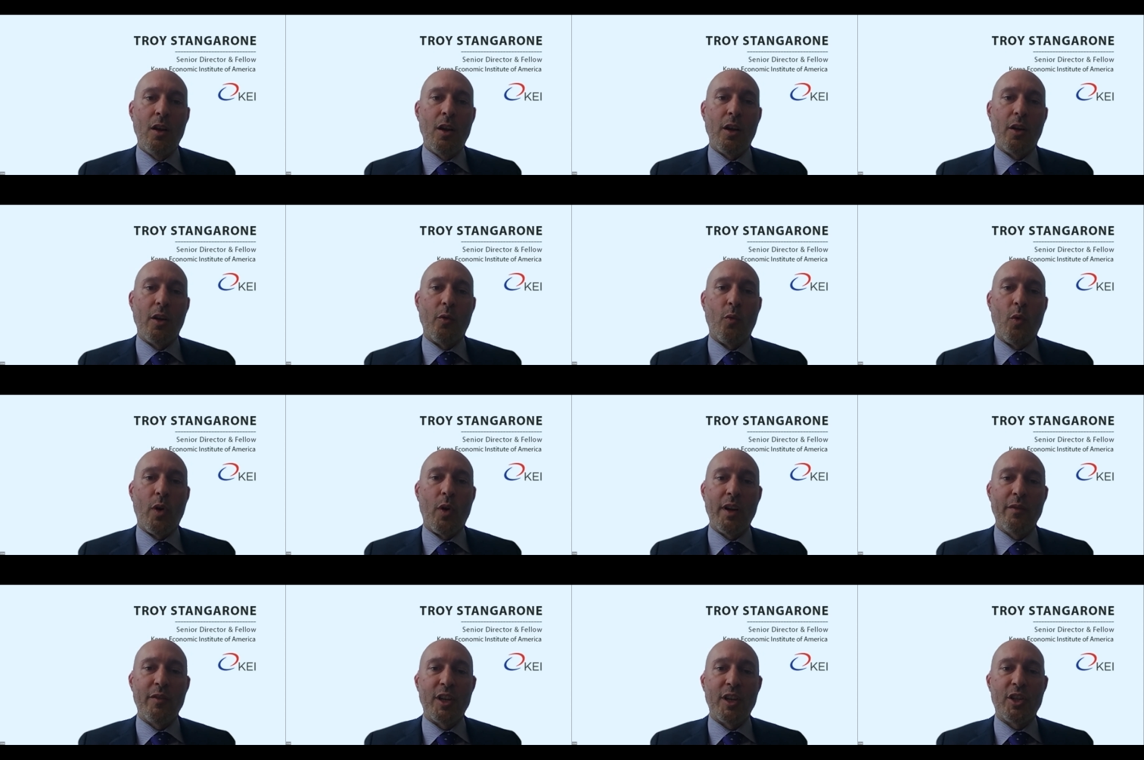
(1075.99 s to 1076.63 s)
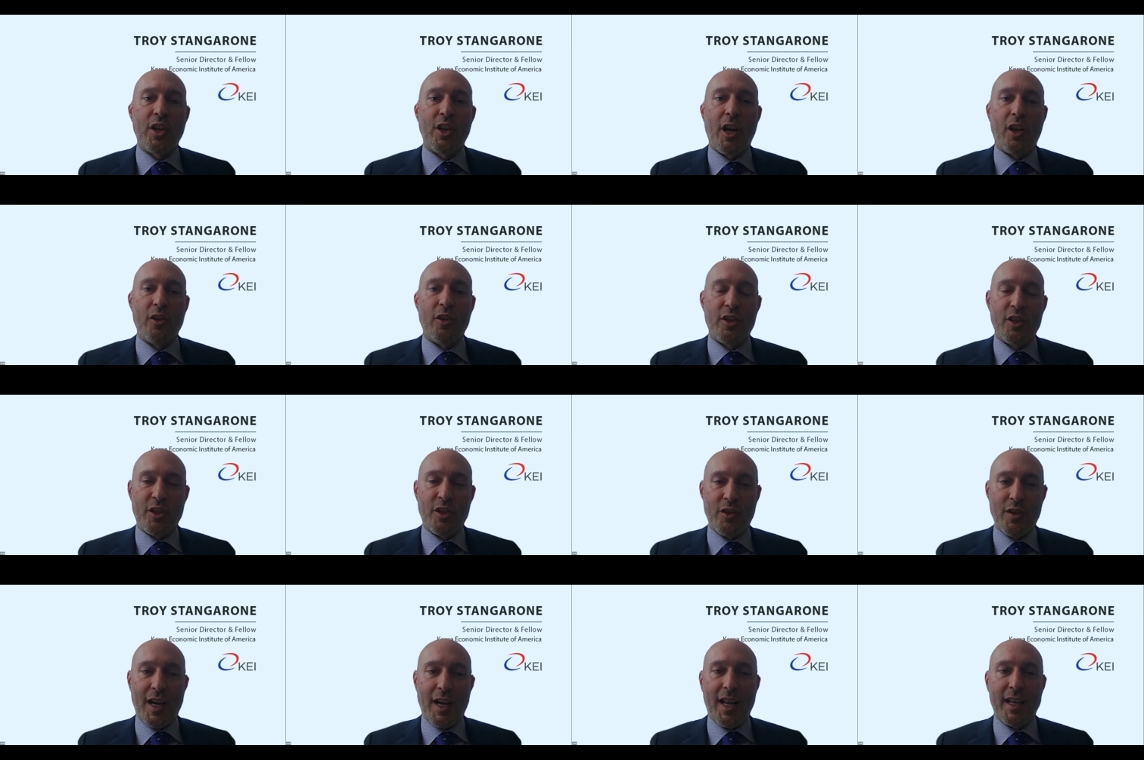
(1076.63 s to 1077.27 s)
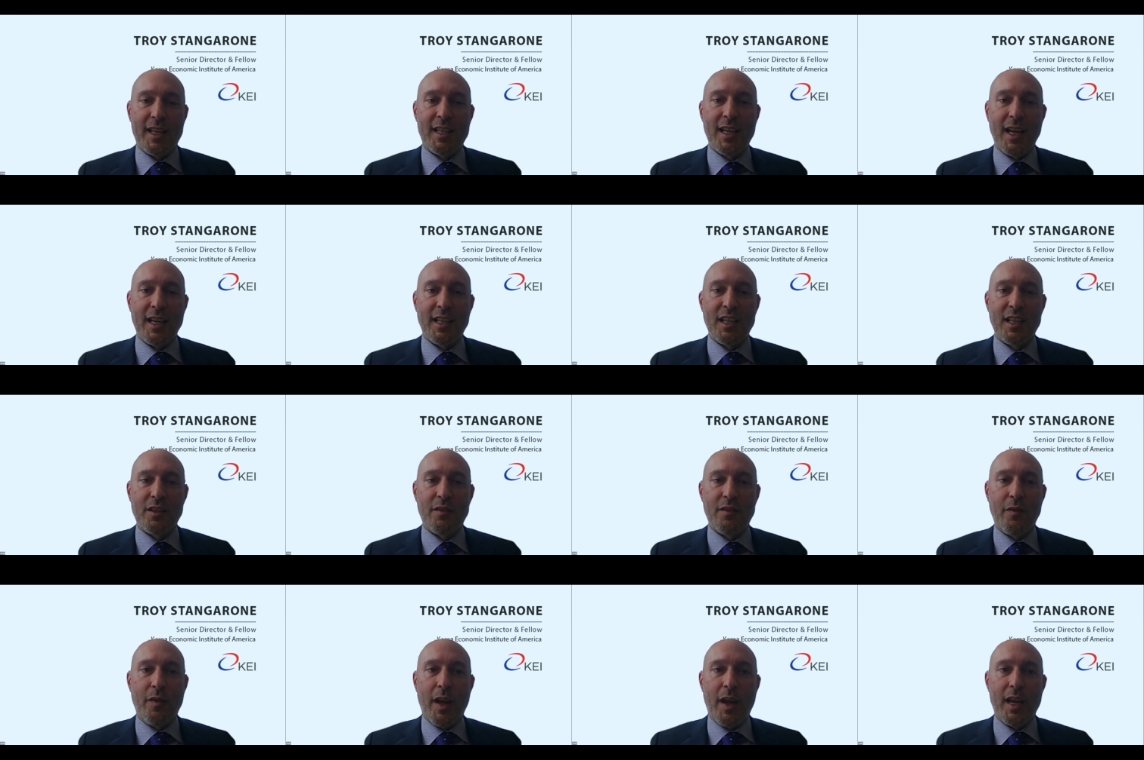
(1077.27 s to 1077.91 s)
And one of the challenges the United States has
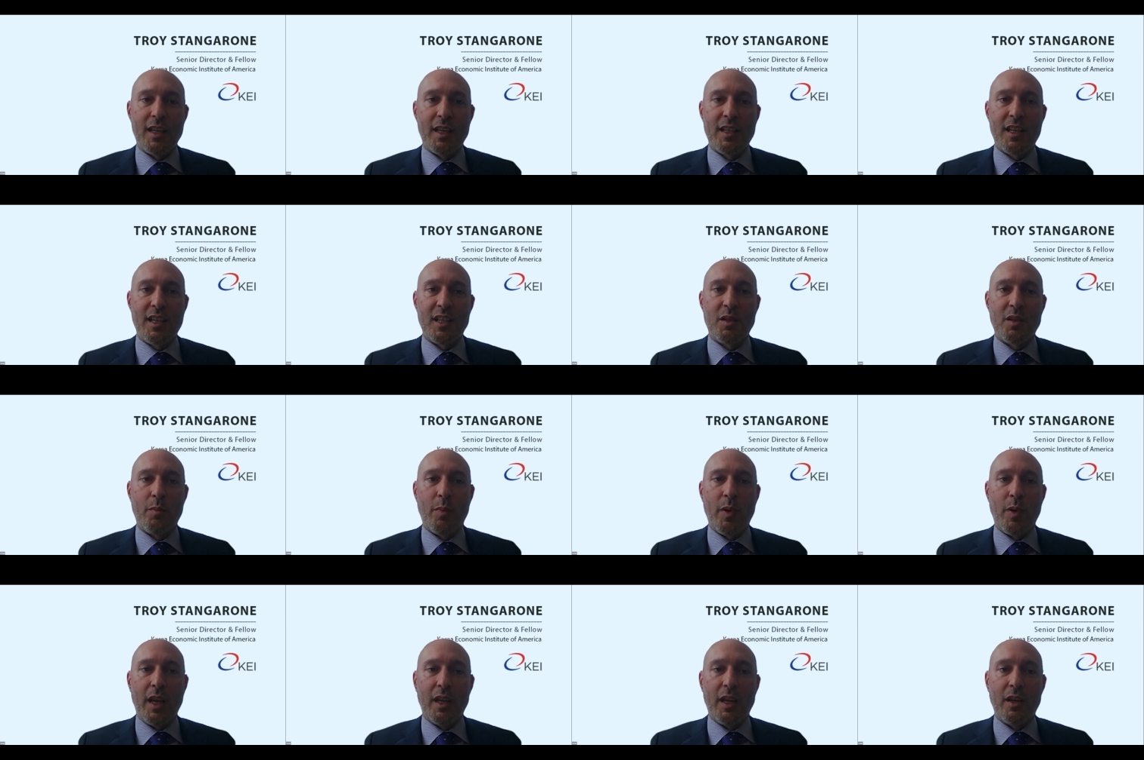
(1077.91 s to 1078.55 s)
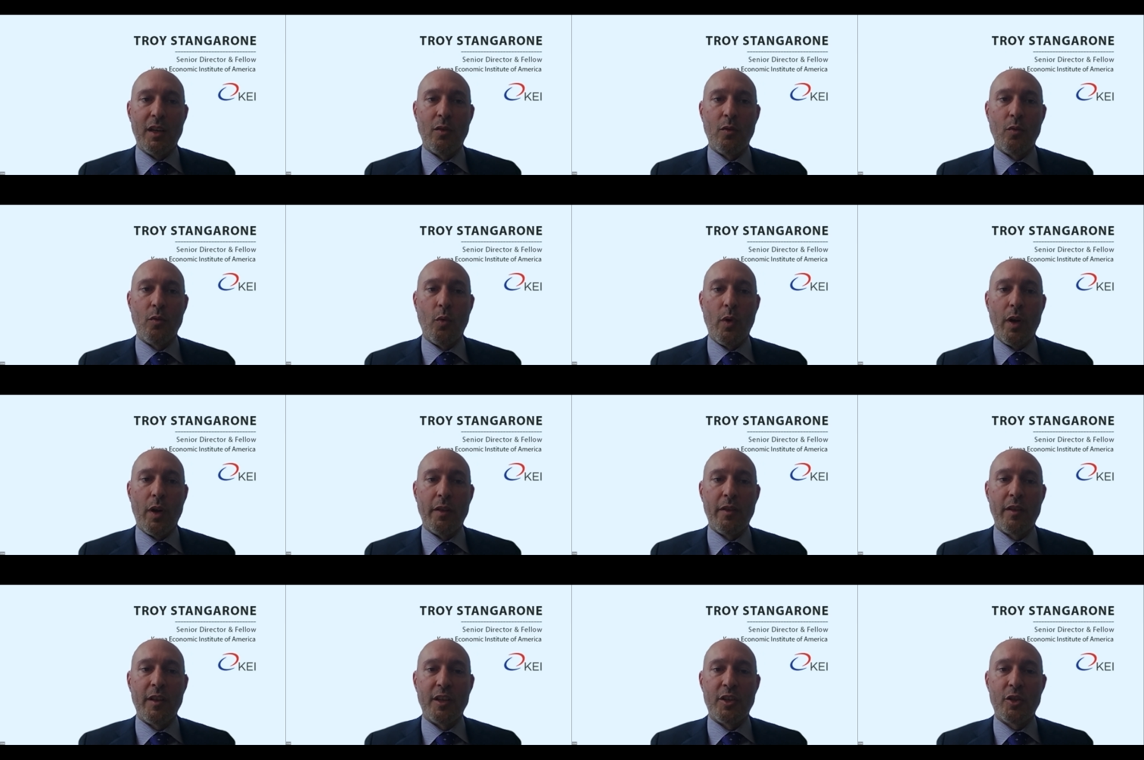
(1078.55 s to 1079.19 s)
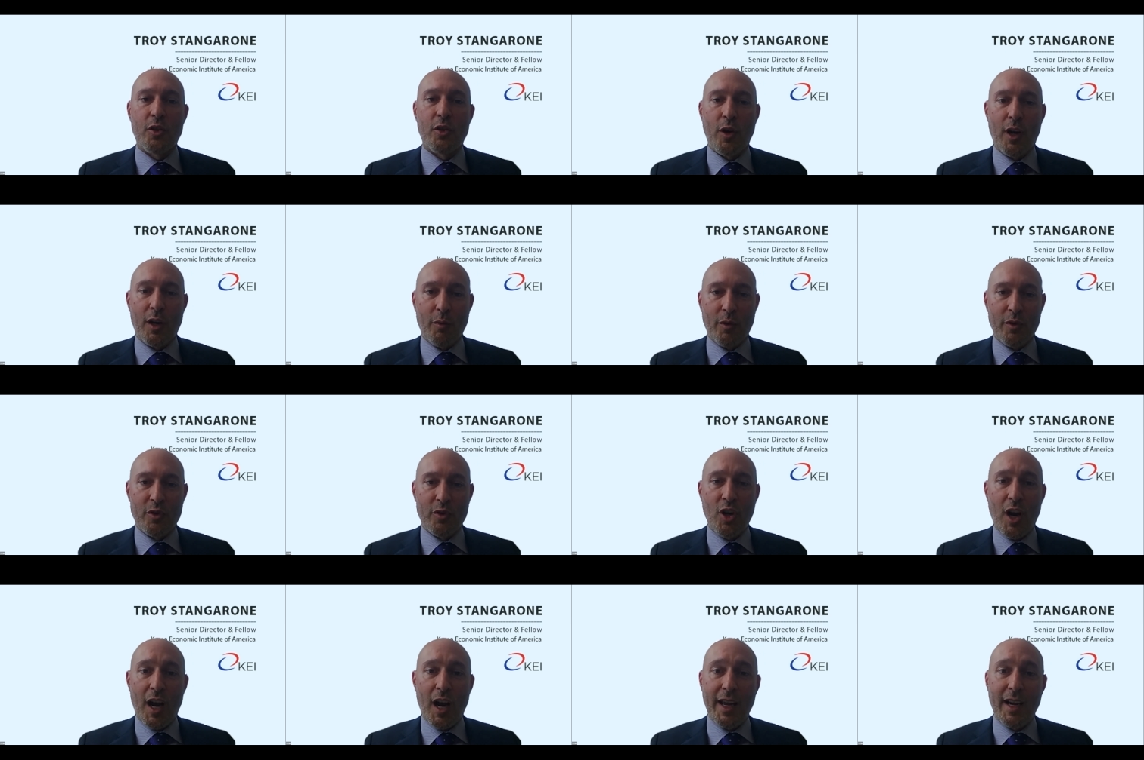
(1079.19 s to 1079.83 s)
faced has been with its trade with
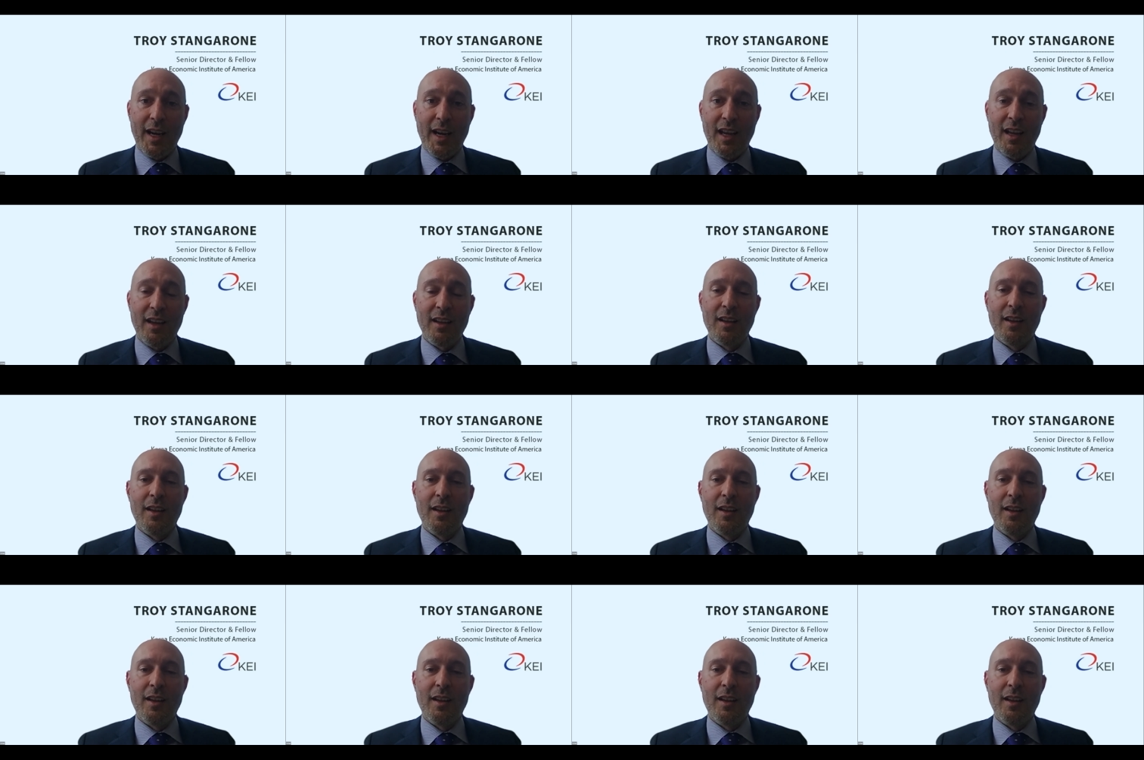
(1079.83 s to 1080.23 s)
China,